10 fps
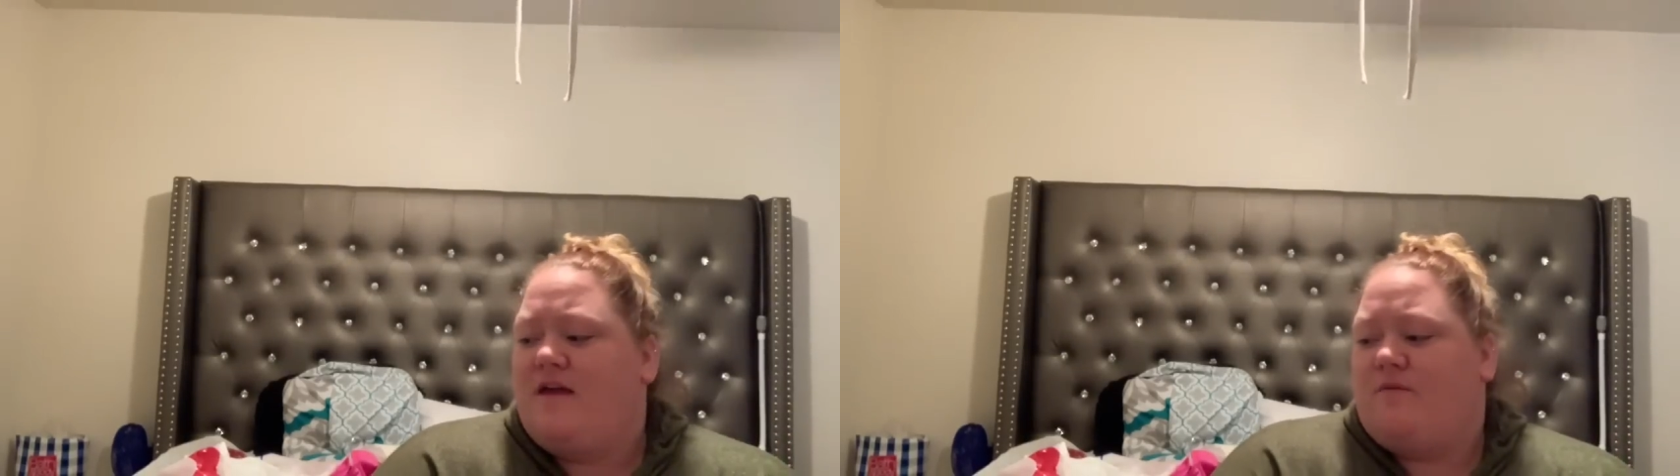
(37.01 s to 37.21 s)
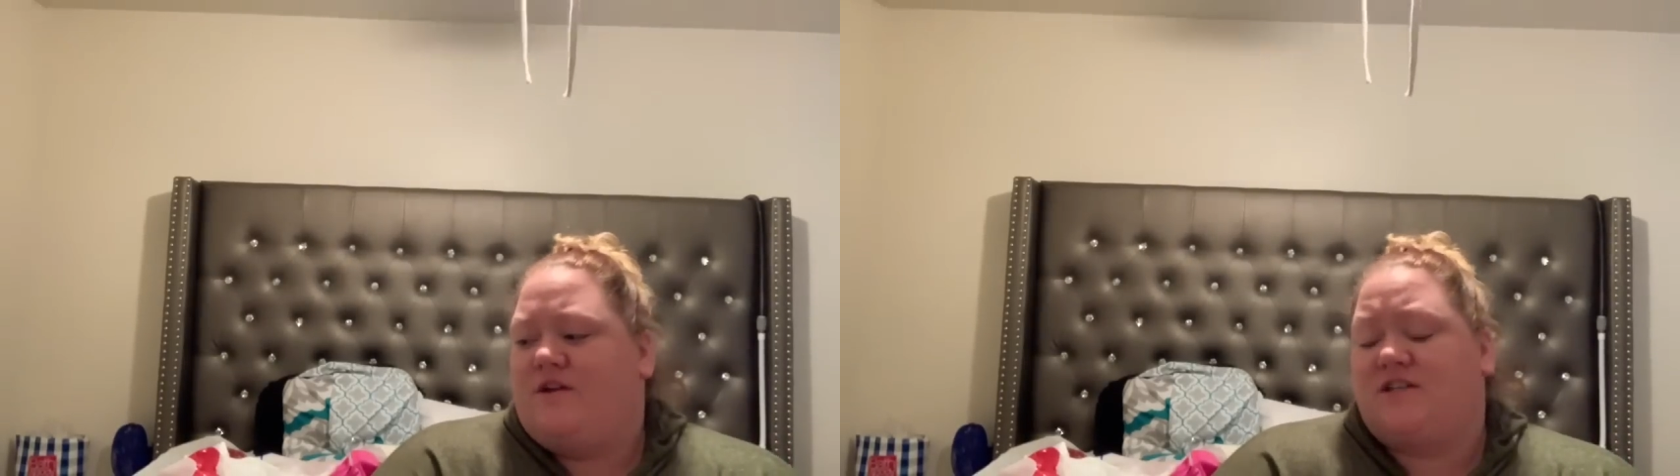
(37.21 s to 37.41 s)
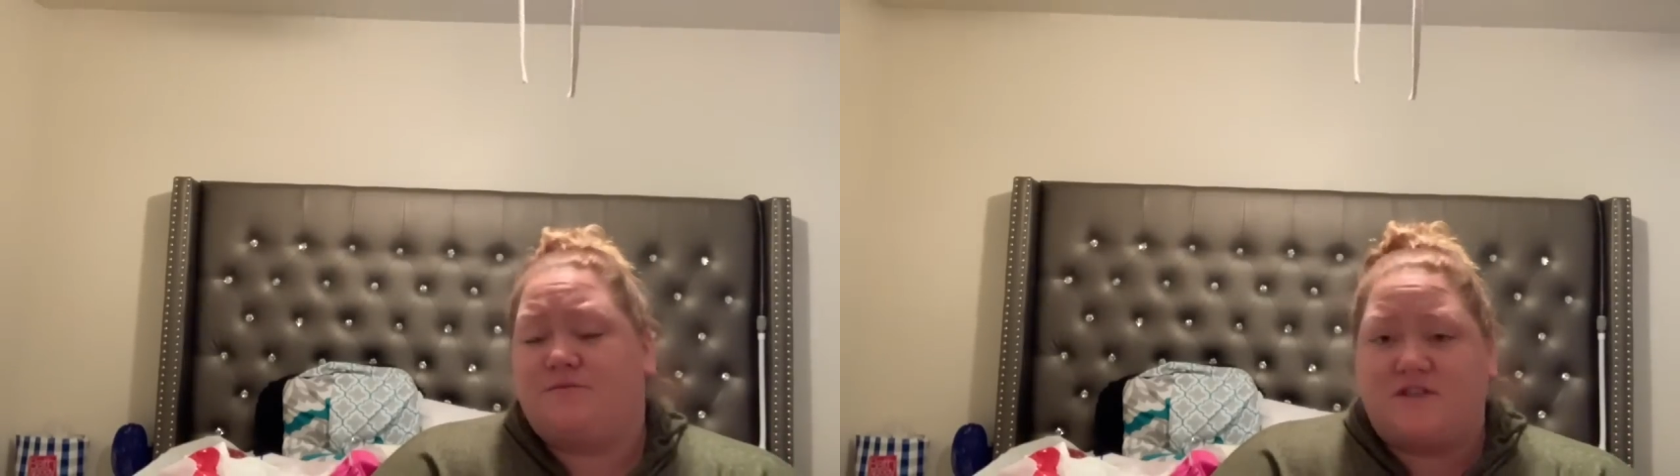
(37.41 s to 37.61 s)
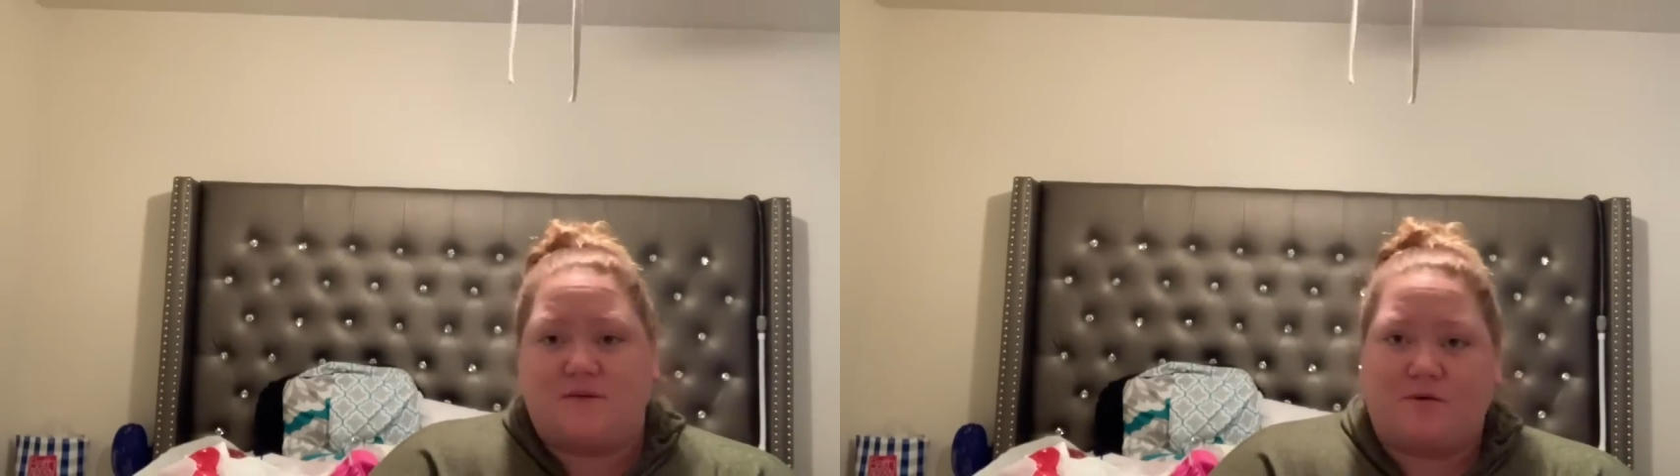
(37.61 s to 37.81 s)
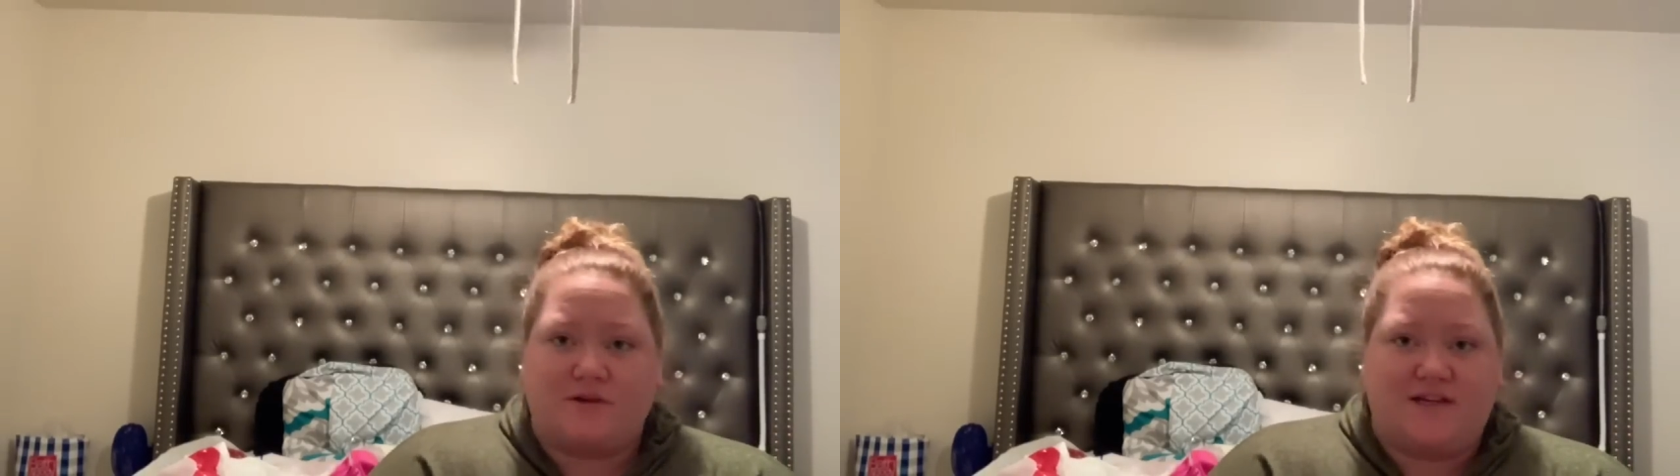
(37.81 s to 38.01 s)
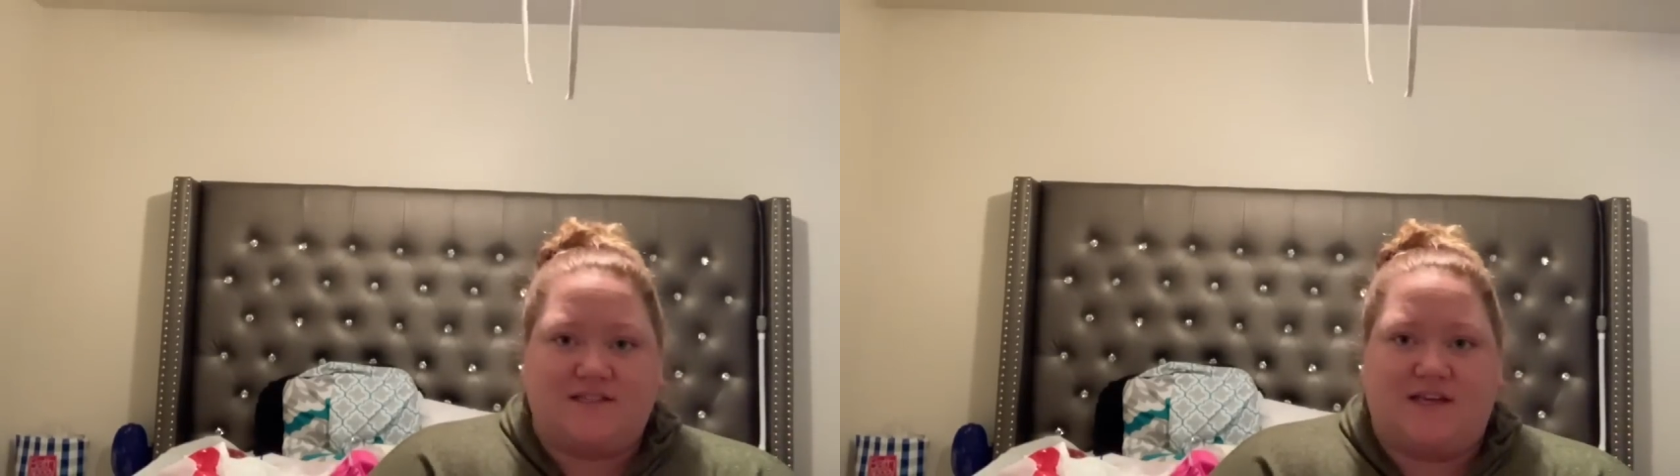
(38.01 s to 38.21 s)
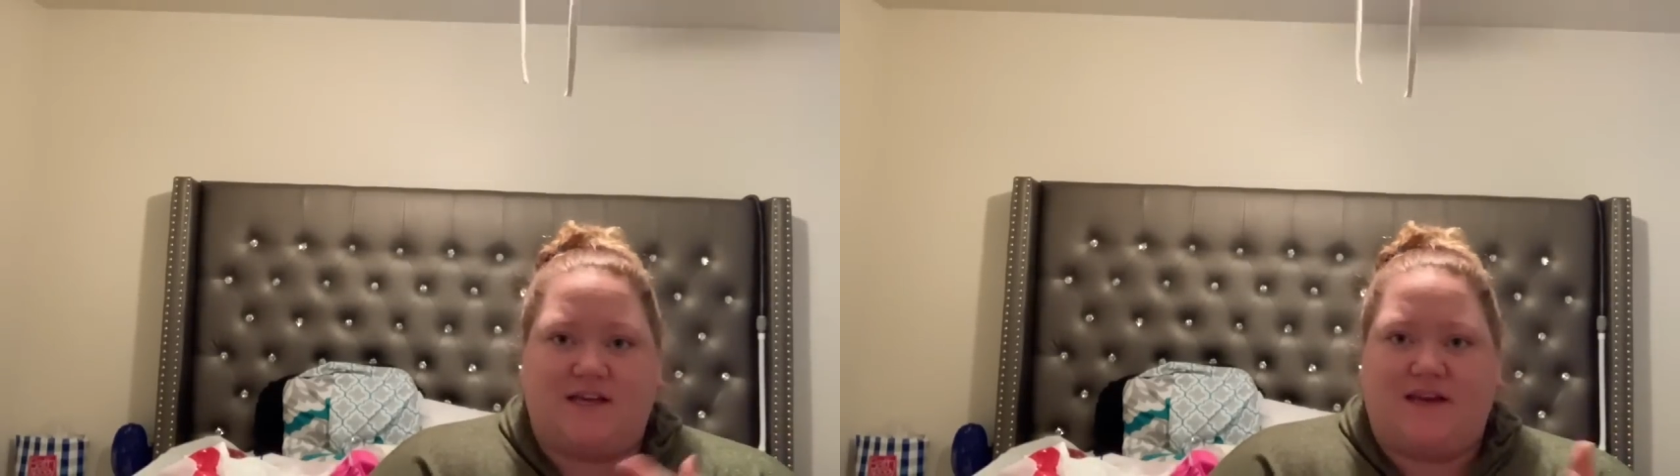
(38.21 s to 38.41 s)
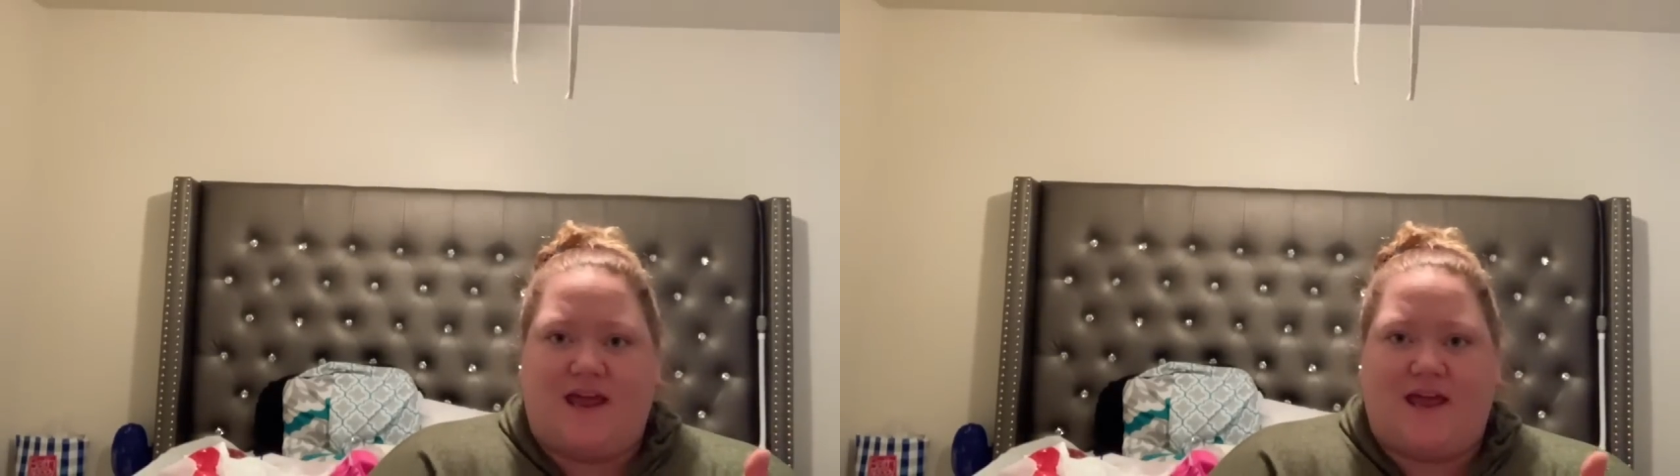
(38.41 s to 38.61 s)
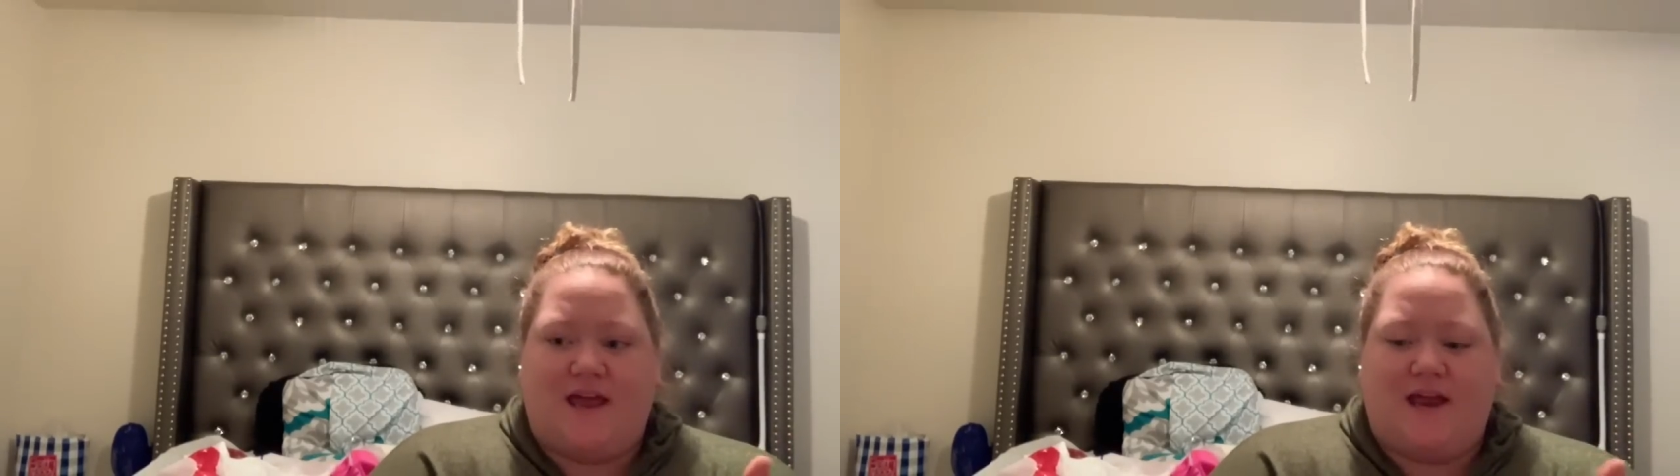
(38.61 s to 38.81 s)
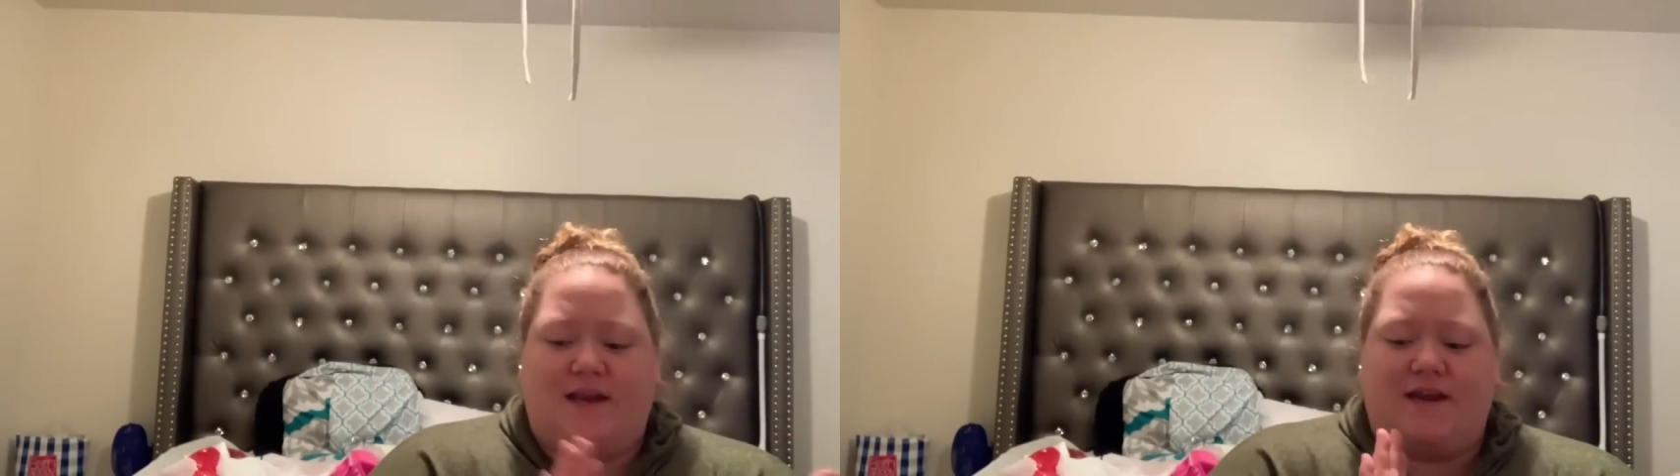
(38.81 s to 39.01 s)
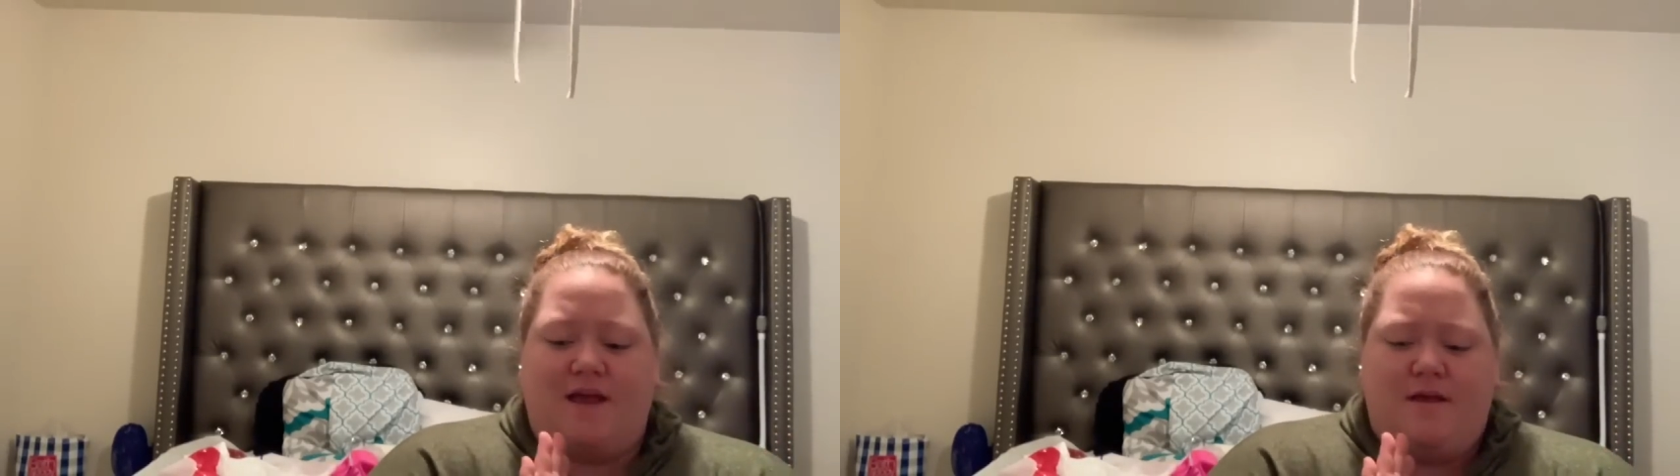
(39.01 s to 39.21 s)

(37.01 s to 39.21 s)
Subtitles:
We just went to Burlington and